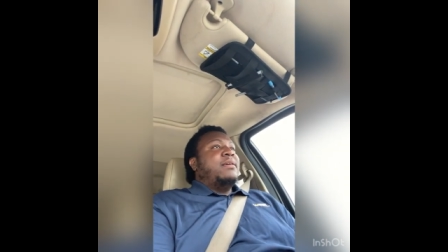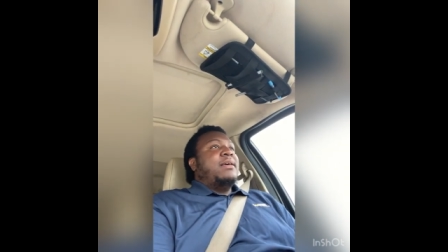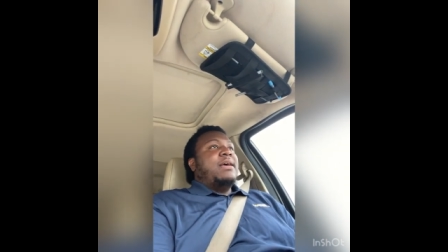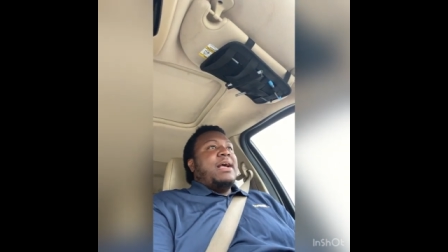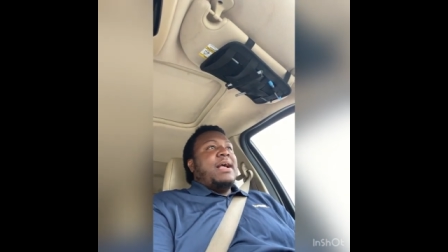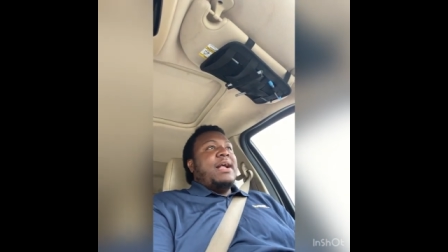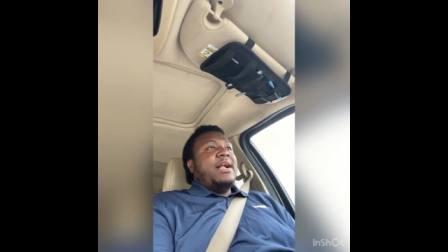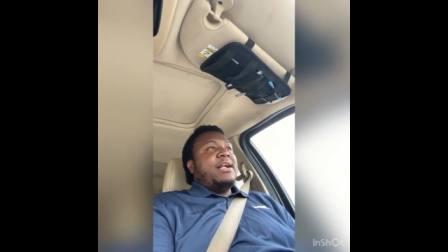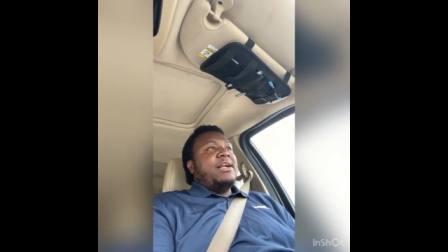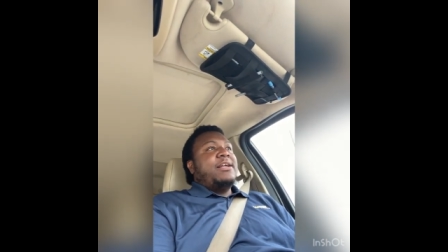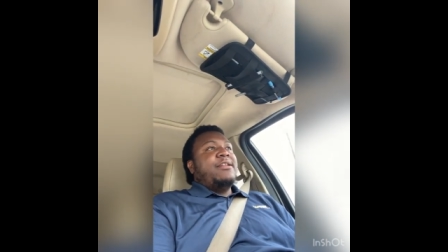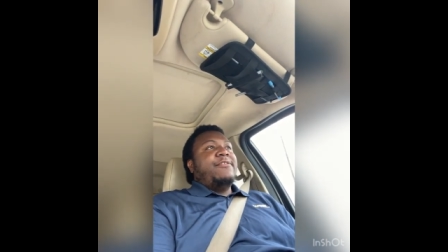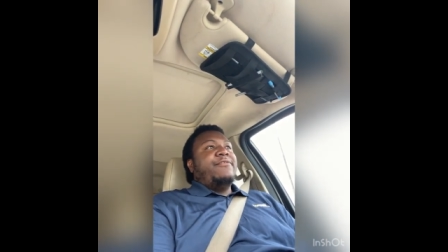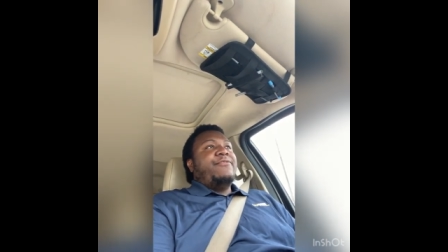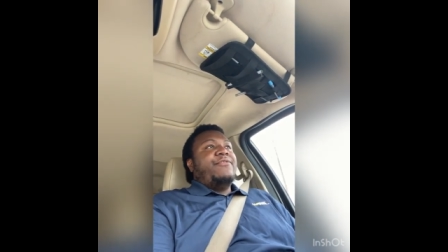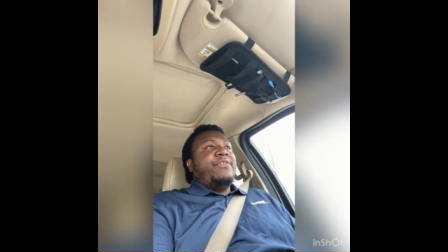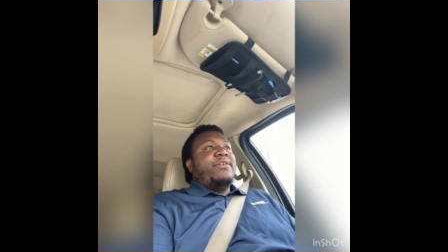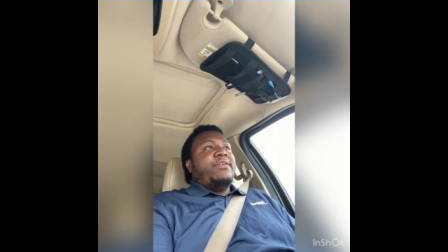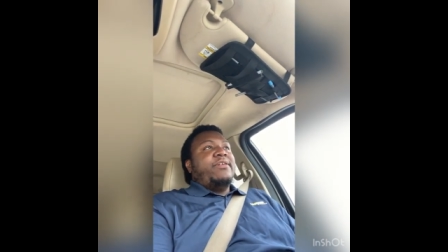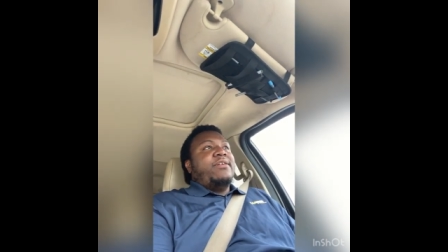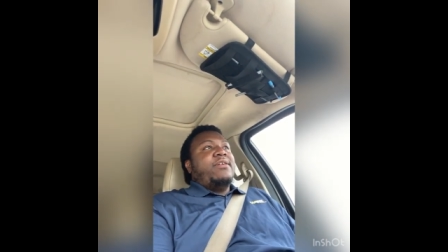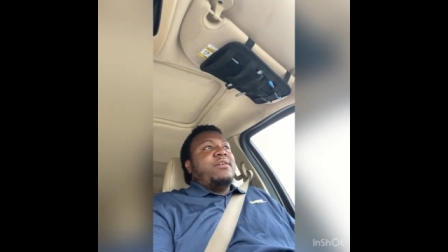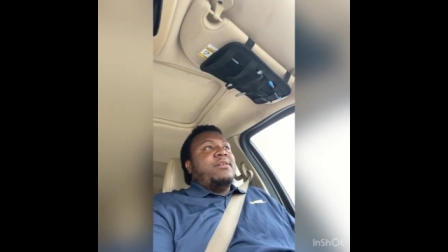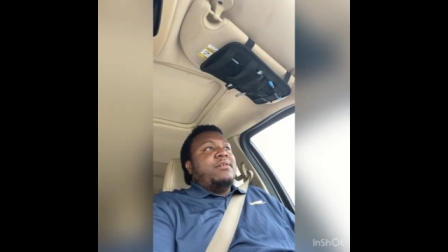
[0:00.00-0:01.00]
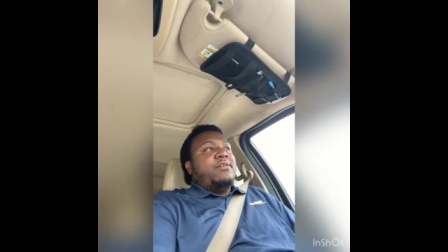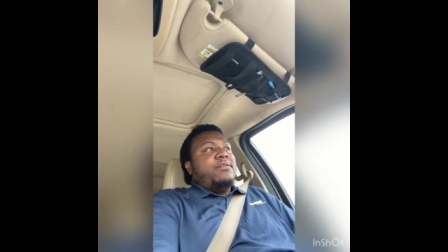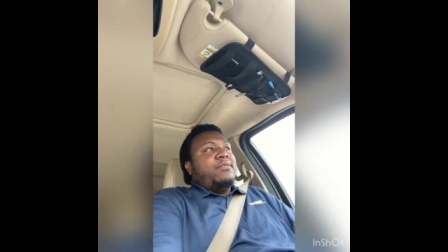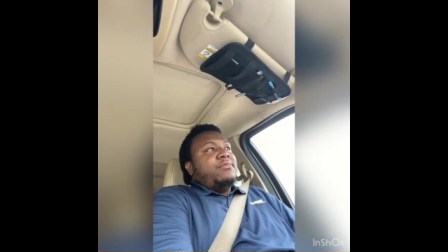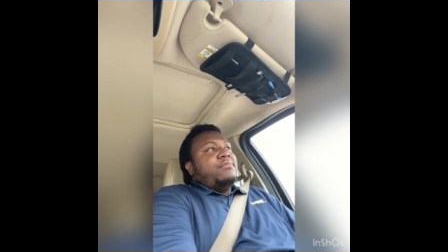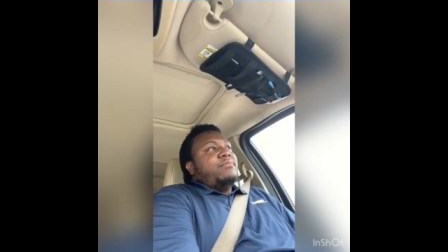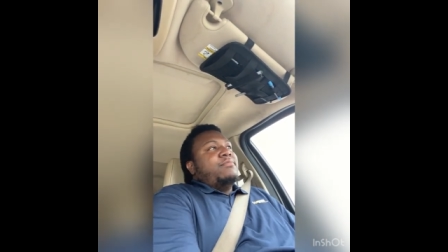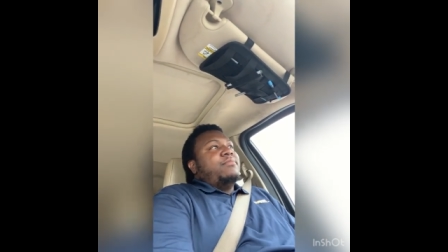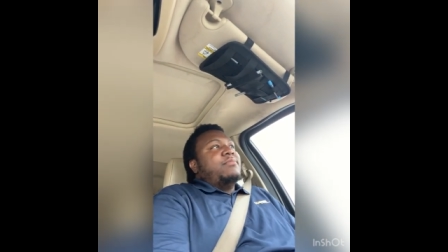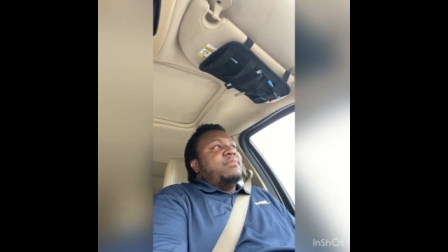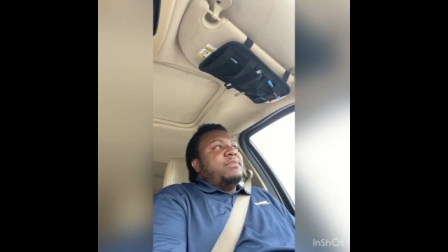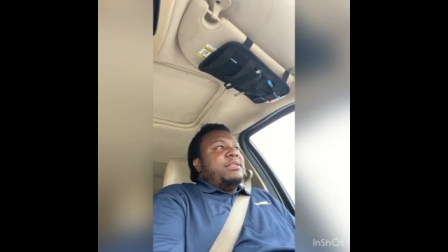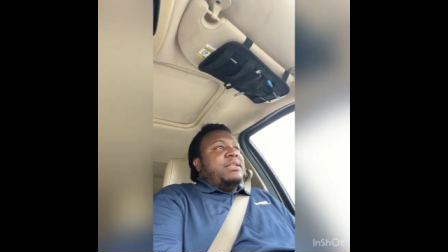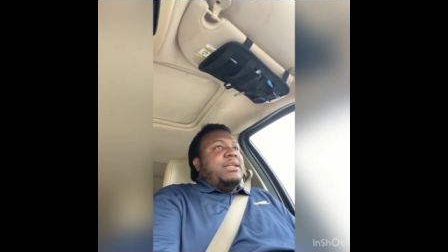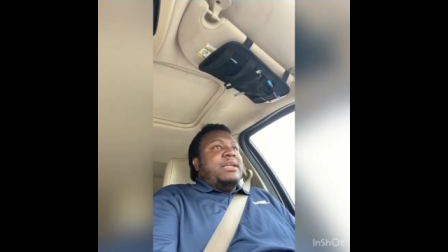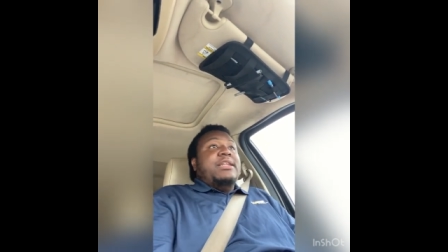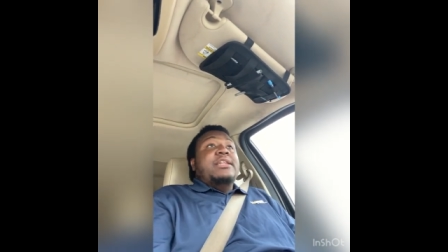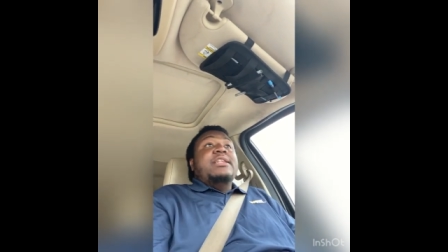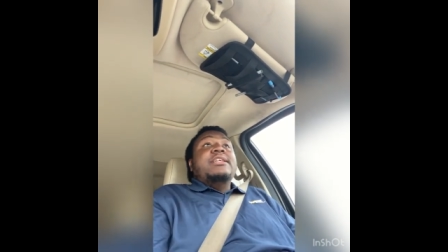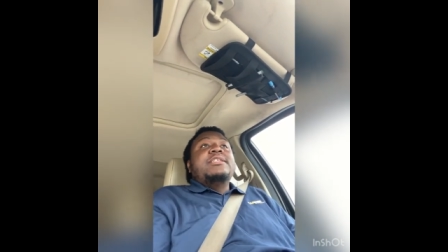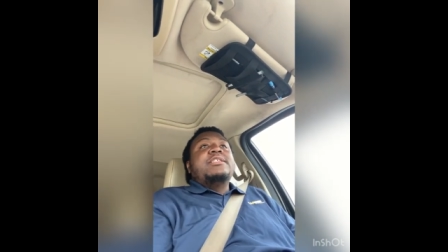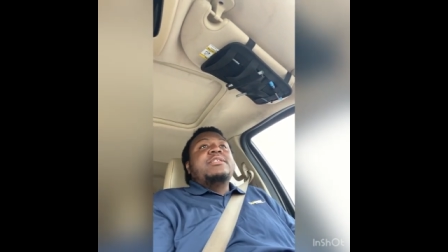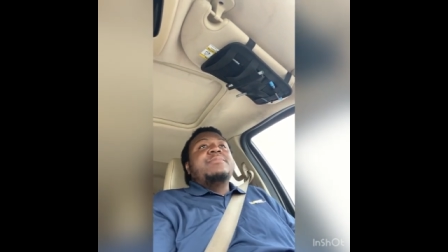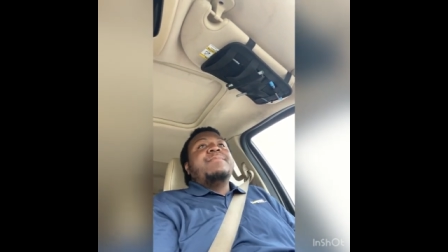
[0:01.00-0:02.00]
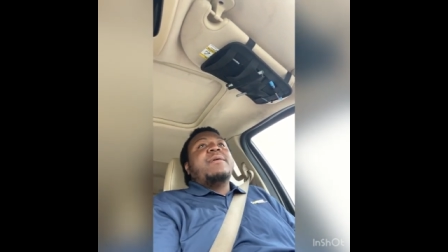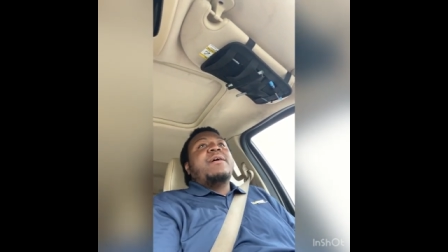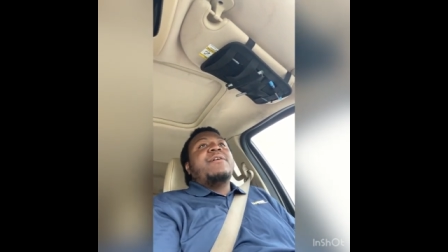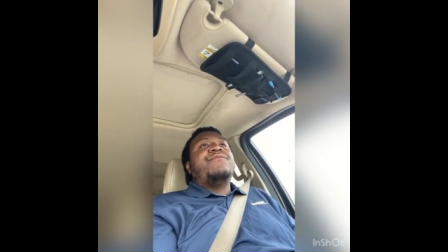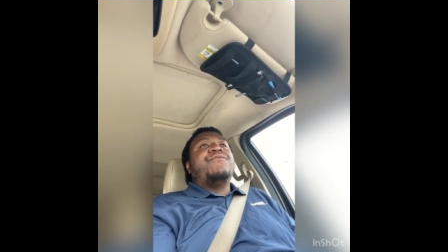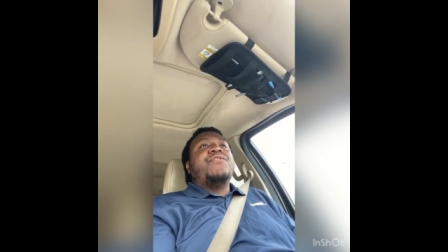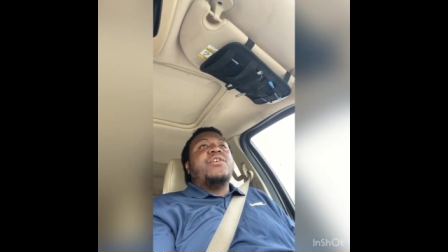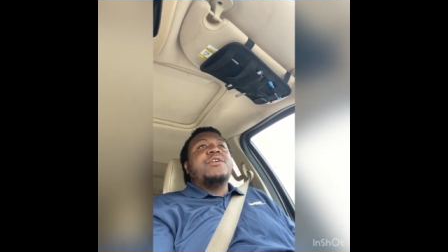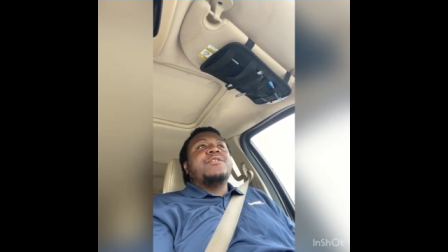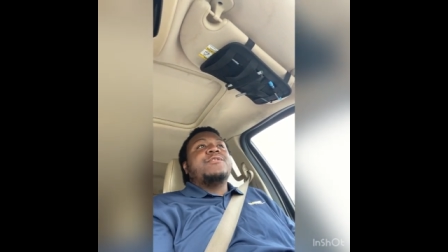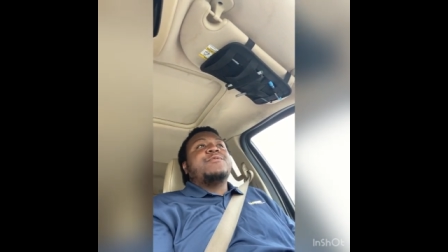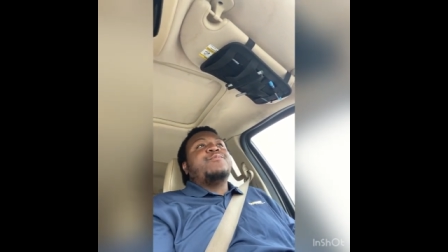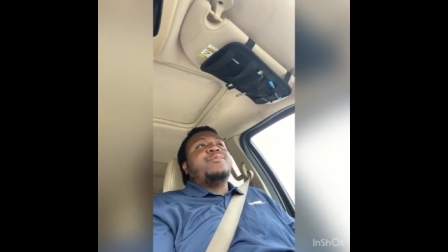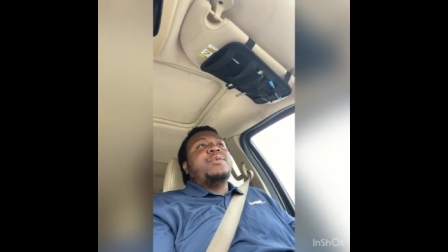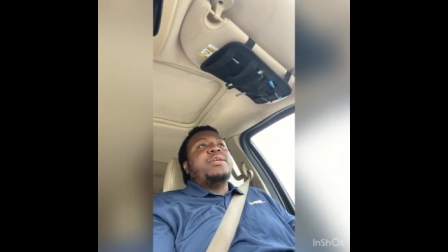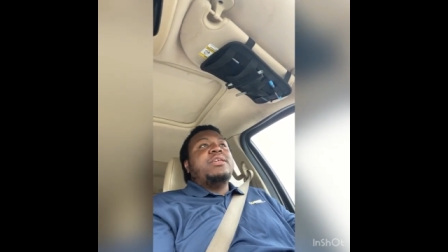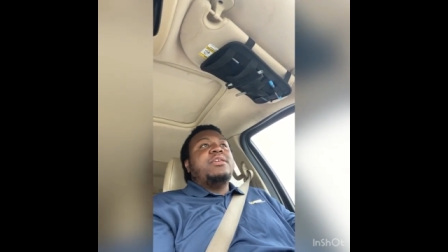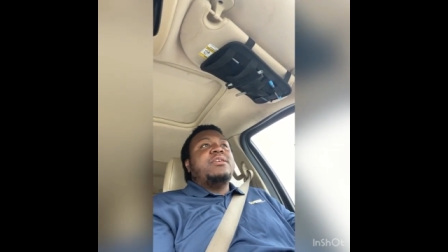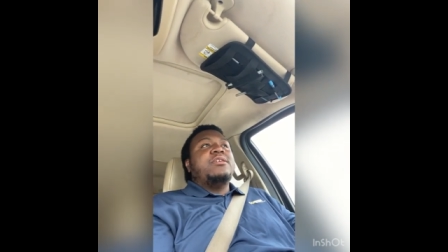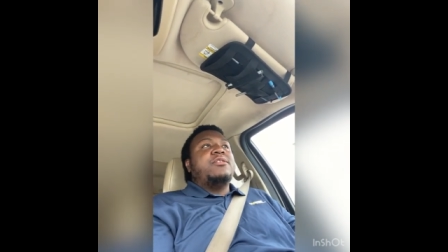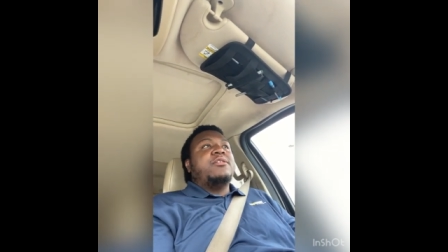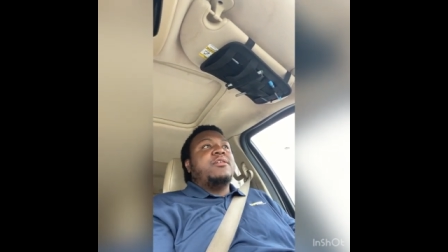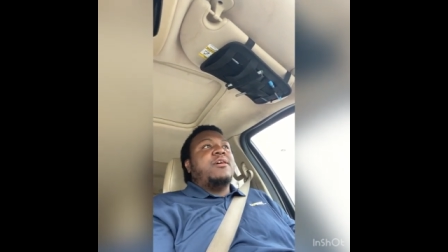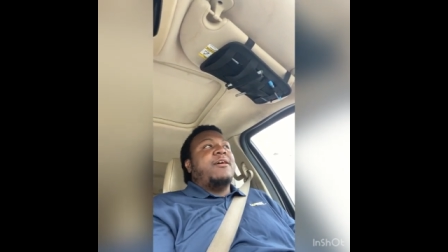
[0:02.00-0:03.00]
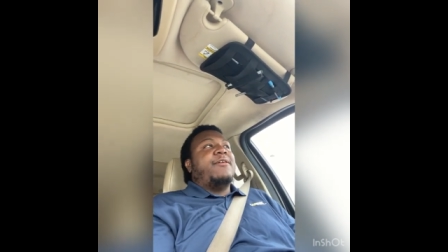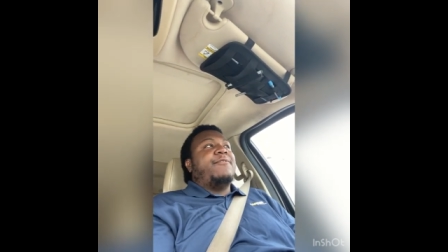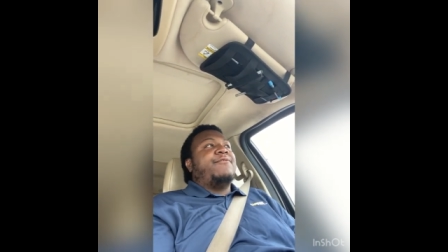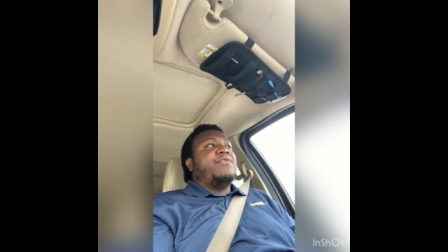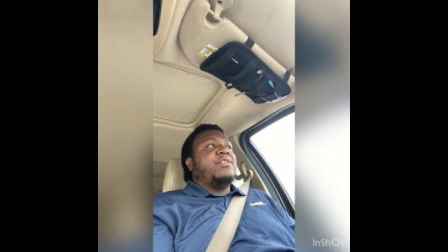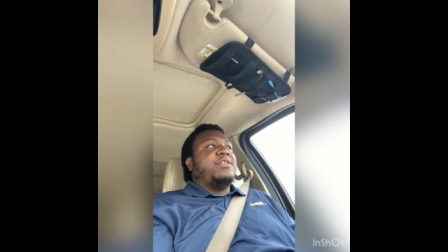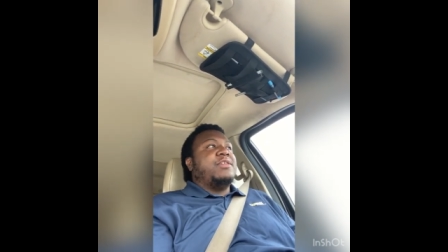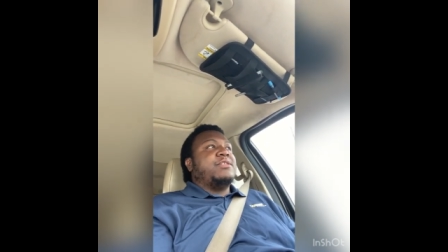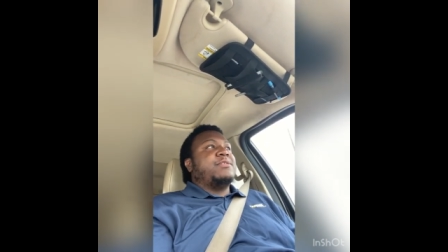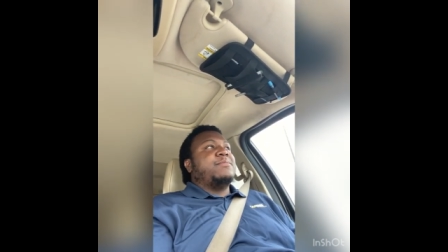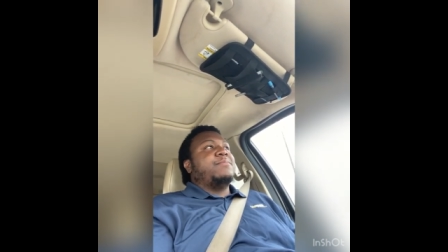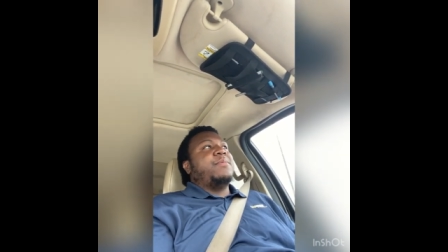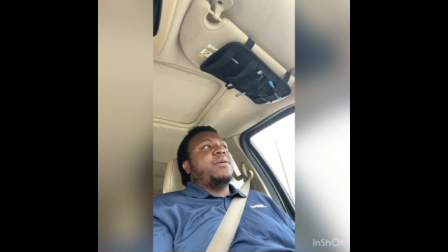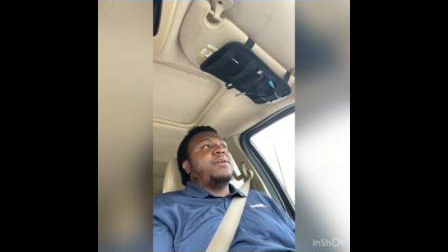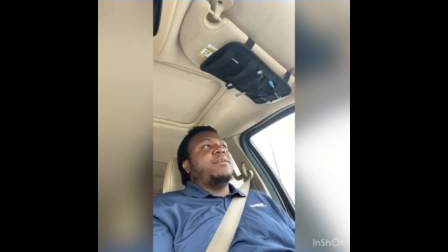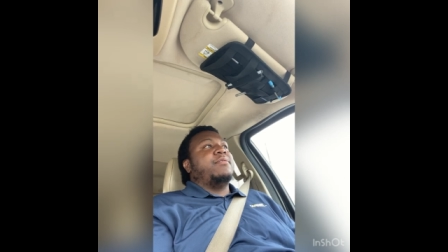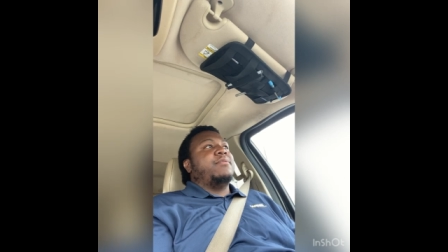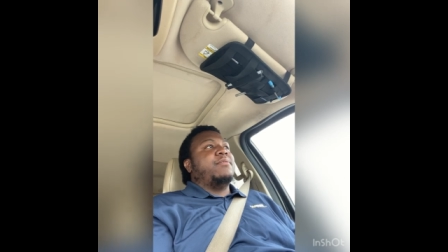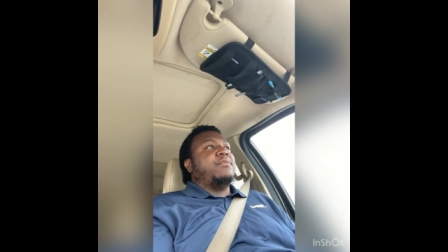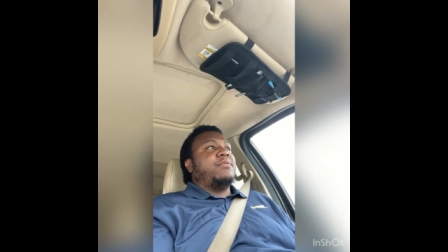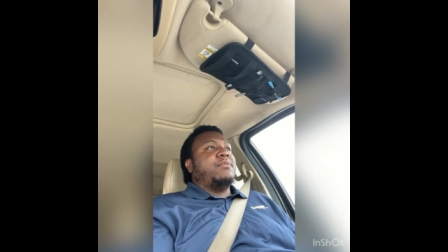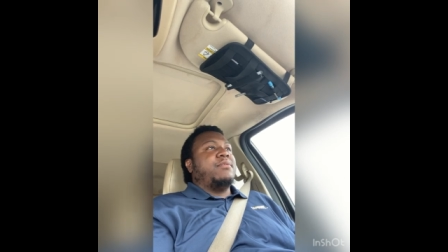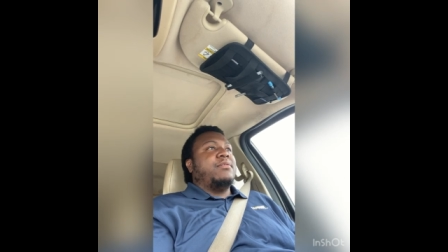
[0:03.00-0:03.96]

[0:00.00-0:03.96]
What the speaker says: I got to figure out, and this is my first weekend off this month.